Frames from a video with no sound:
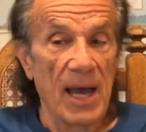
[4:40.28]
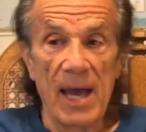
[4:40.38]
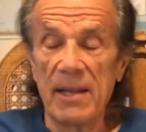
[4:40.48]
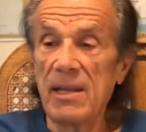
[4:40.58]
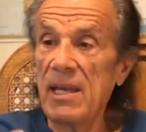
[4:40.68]

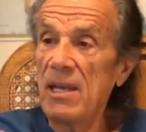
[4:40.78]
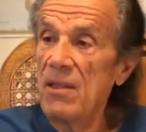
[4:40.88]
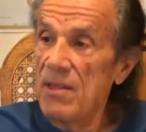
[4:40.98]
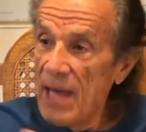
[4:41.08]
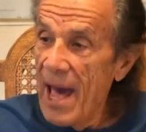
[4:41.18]
And
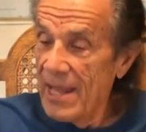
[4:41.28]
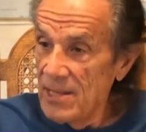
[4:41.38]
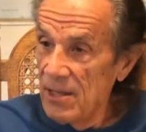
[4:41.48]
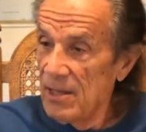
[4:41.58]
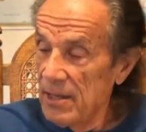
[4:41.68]
in
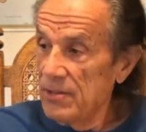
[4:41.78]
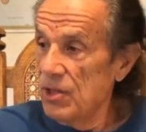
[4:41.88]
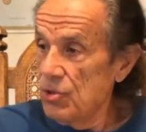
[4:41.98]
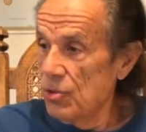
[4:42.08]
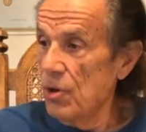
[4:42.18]
that
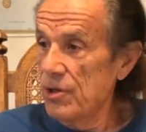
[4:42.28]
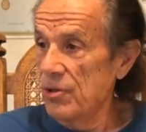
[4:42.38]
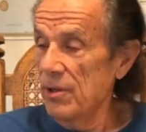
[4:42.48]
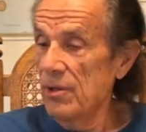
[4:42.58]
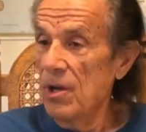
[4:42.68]

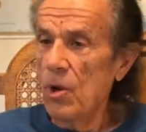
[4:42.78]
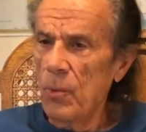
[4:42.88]
distortion,